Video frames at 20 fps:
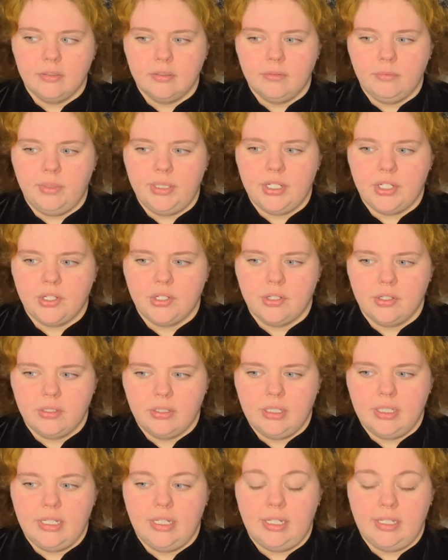which
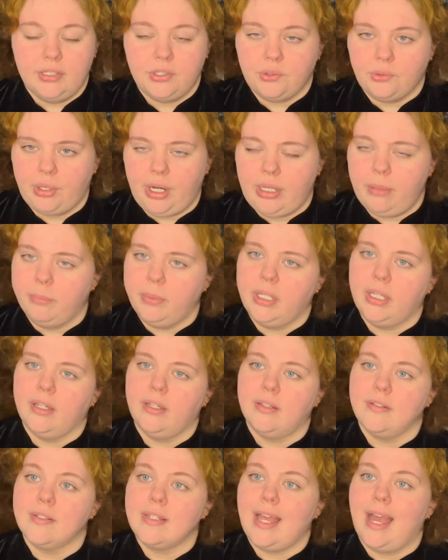is great
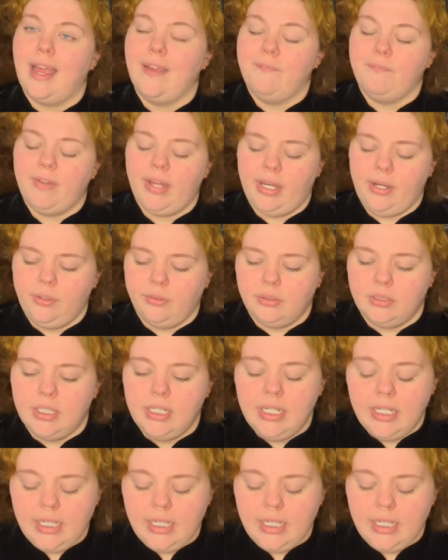because I found